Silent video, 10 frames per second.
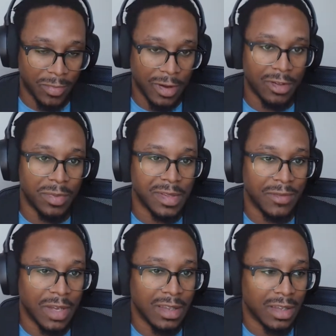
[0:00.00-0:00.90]
very
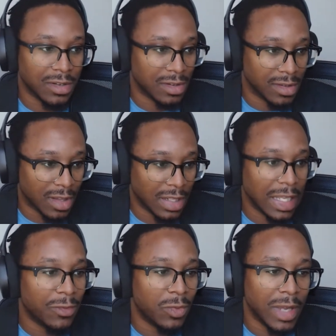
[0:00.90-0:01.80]
specific conditions. On the
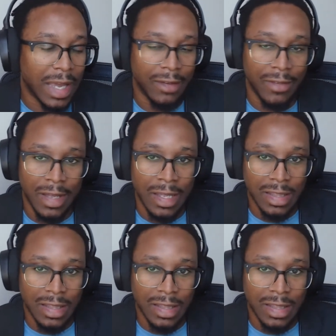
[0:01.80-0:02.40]
left, we have